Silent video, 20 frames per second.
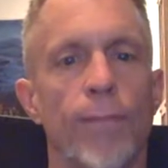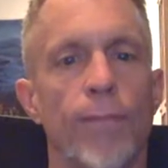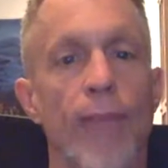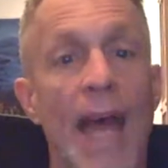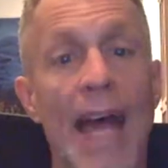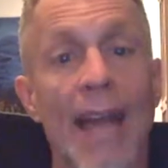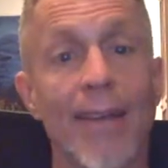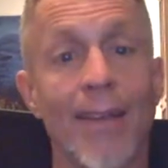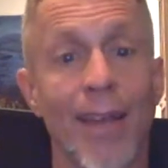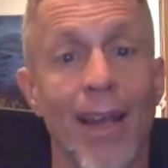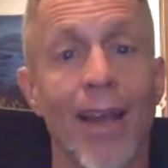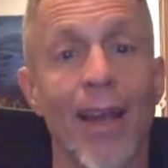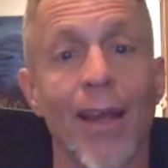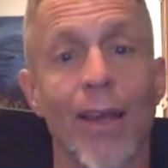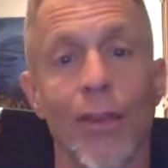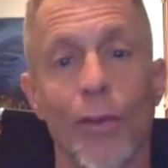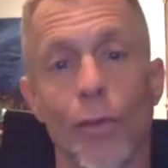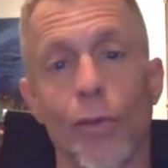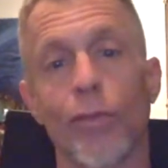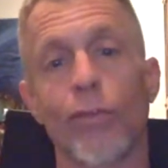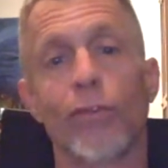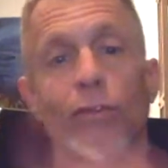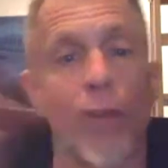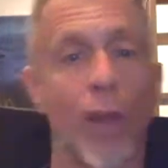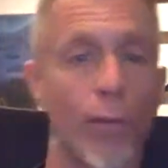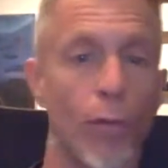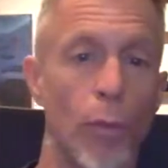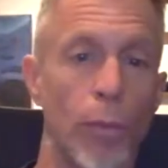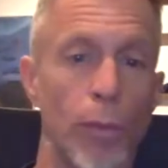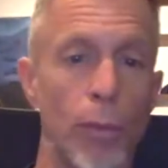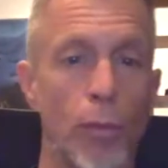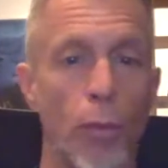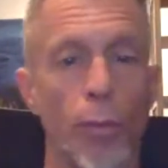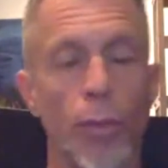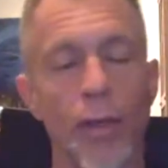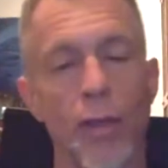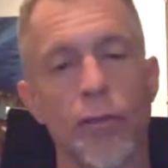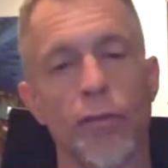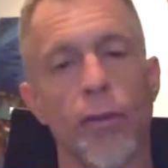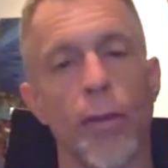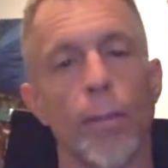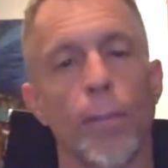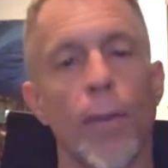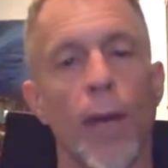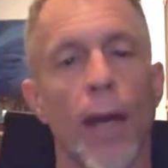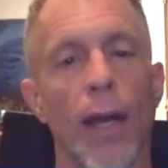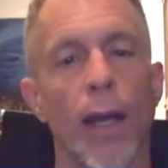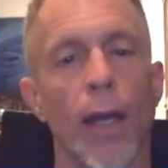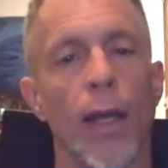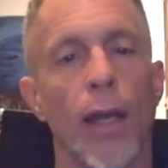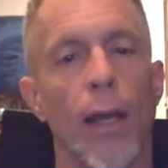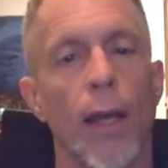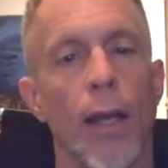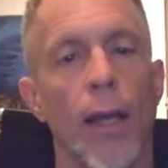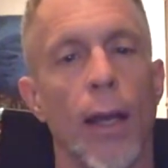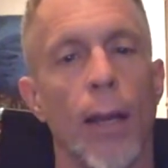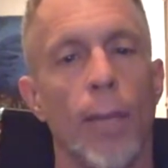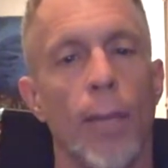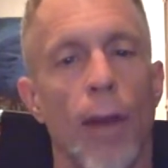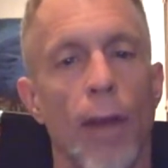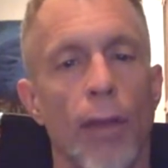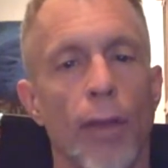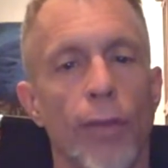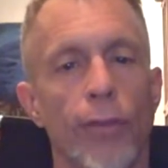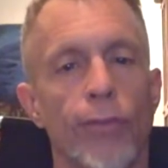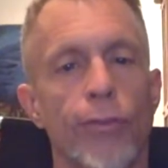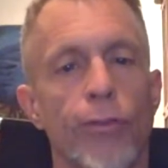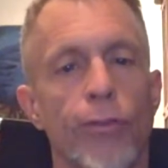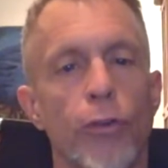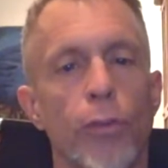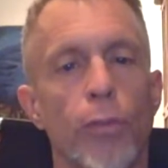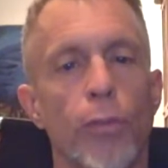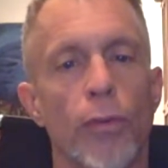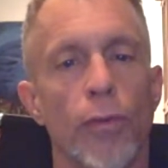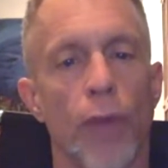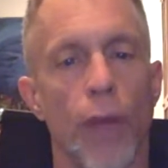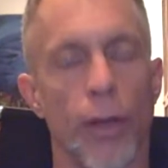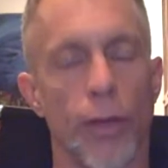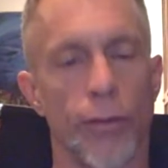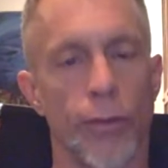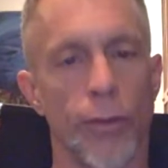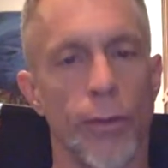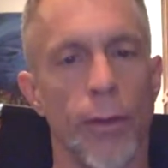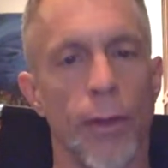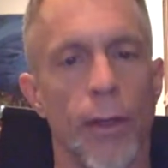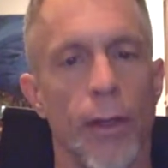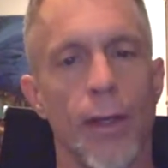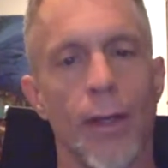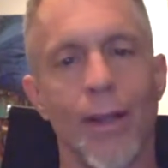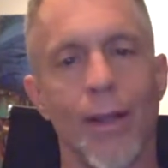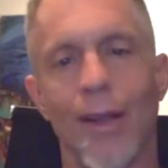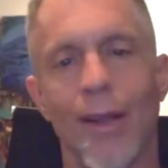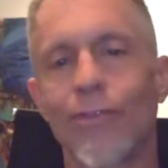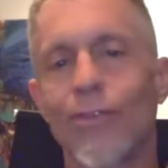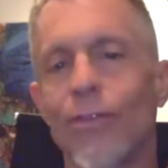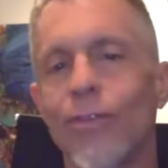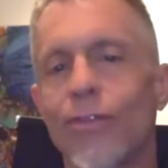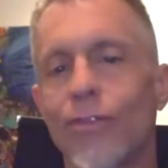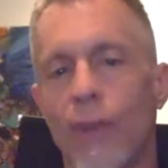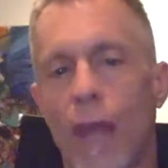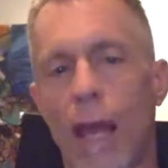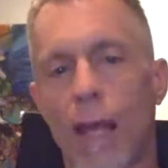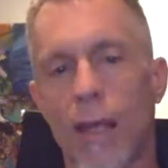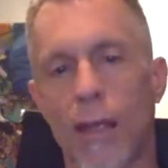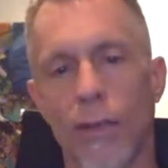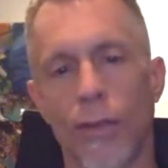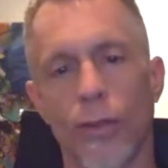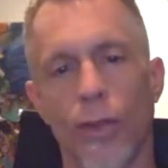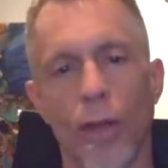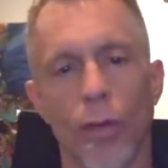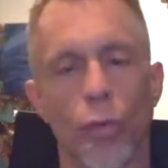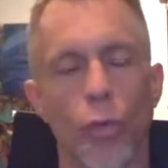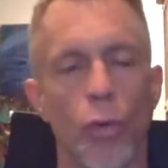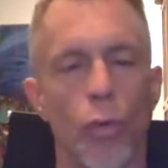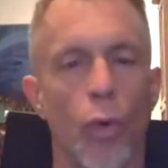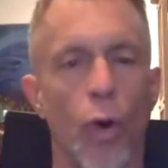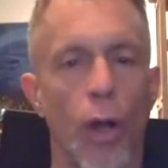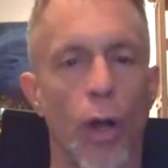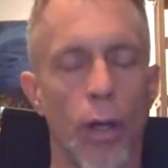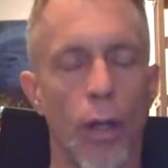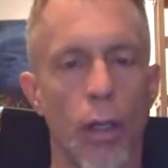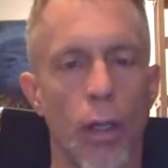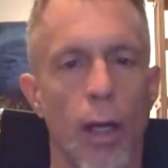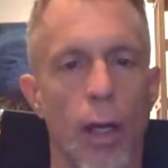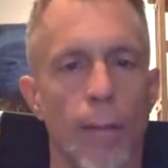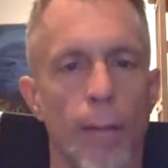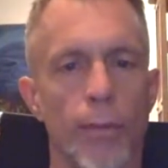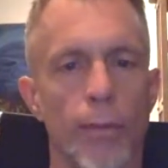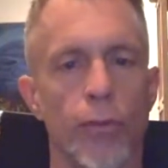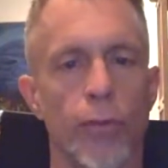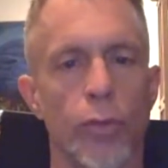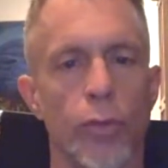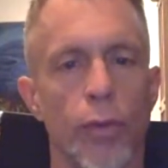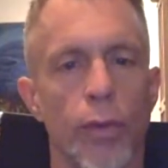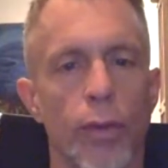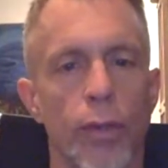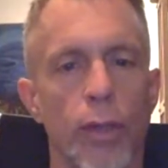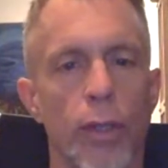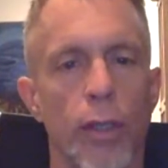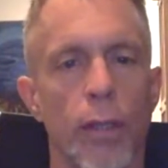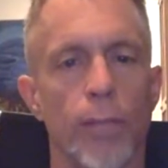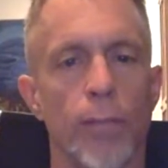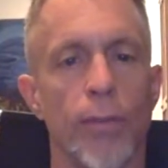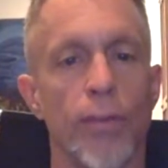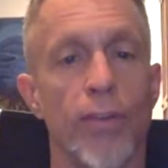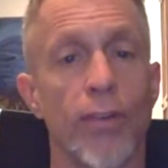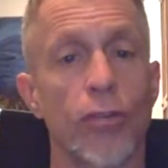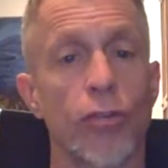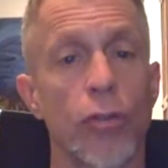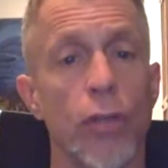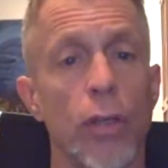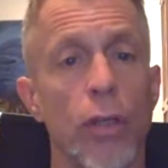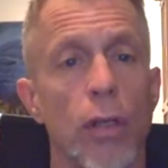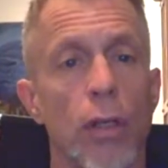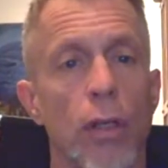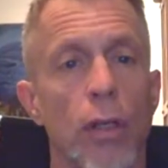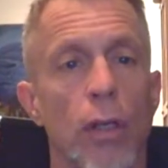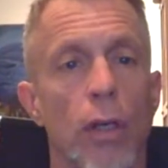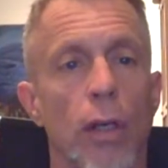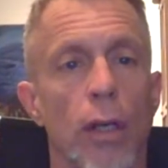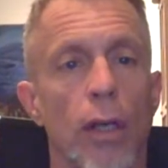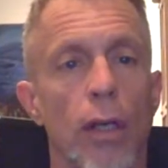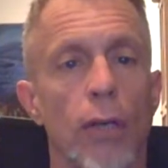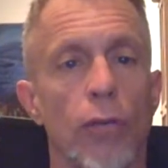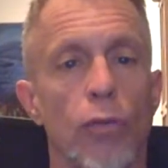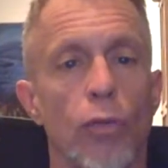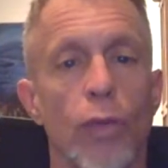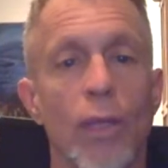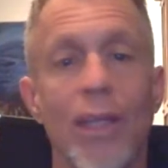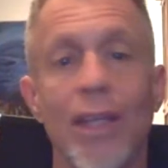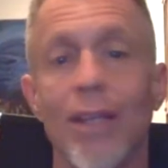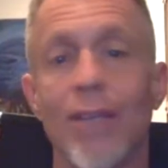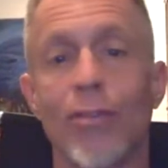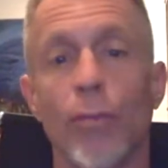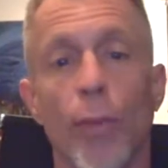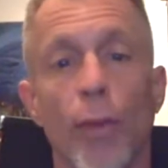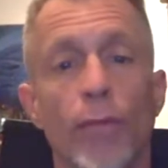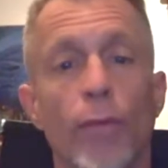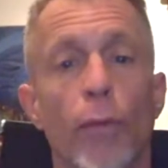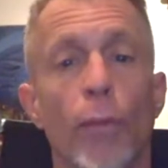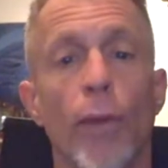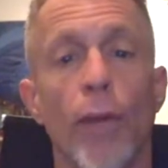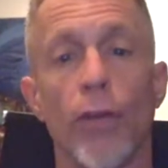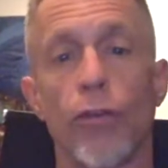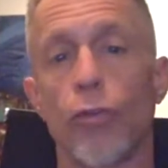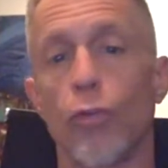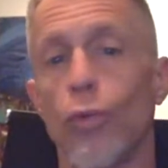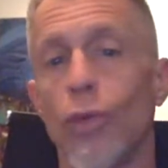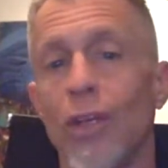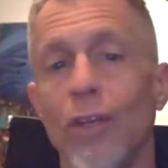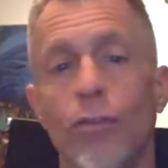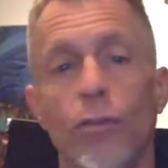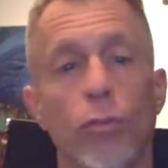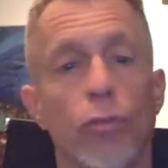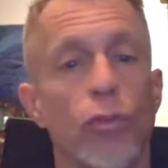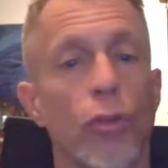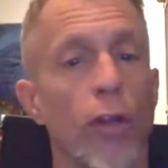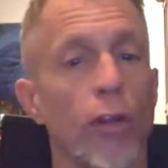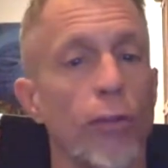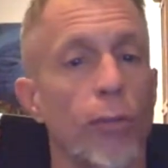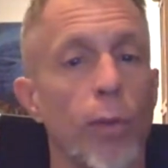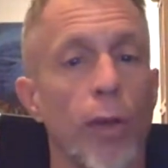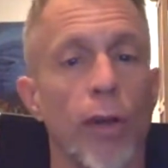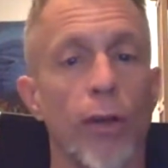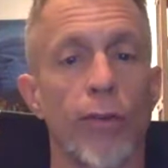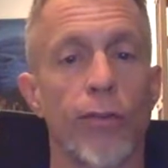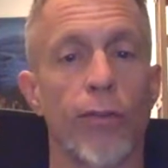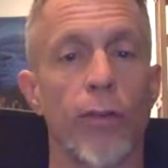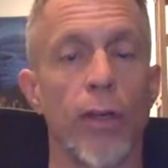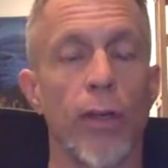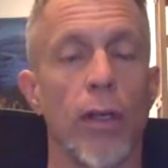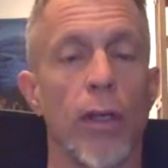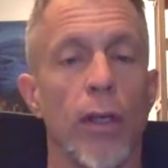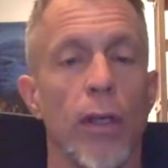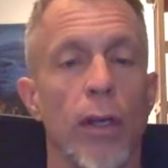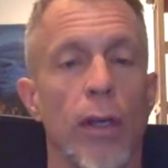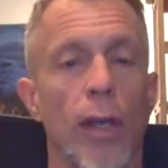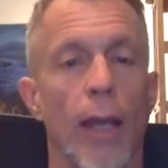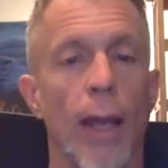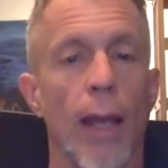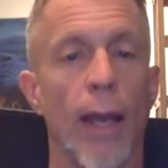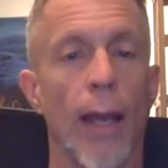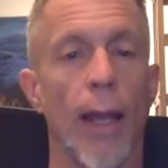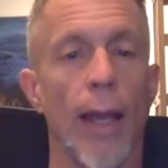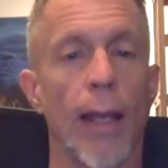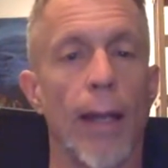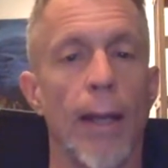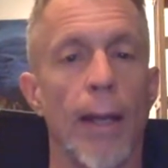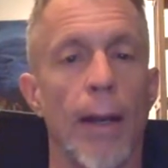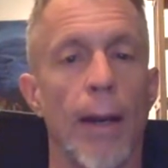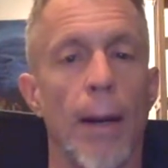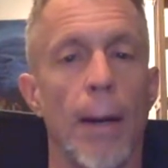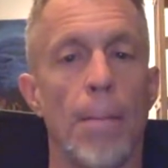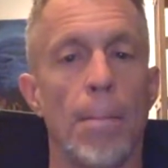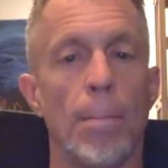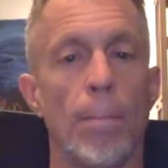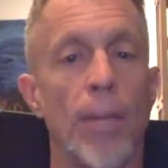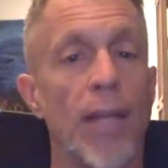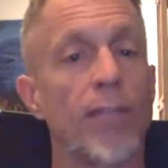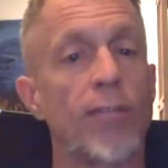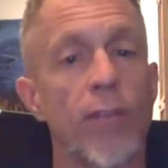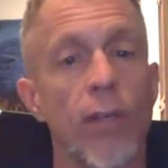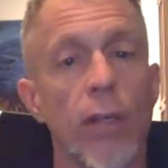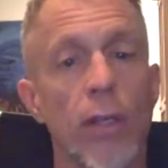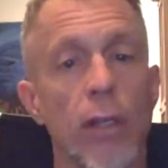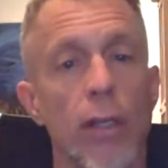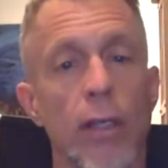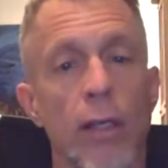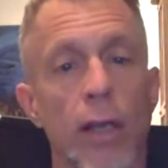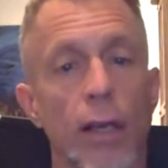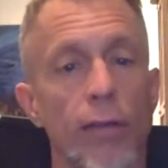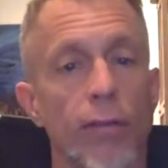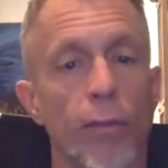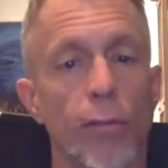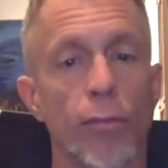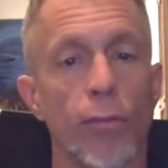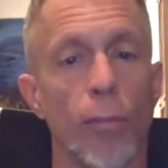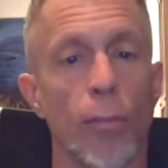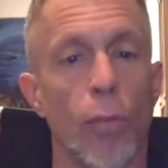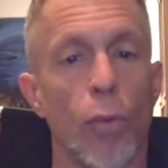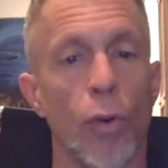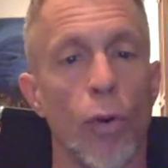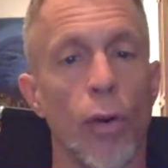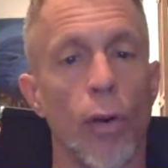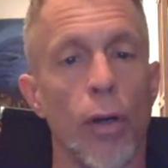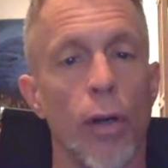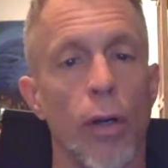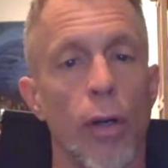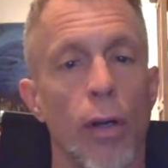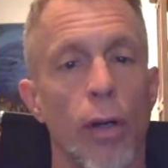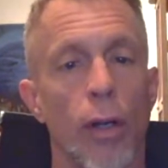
That day, there were several people being sent back by this supervisor. And that's the second thing we want to accomplish with the petition is we need some information. We need some transparency. And basically, Customs and Border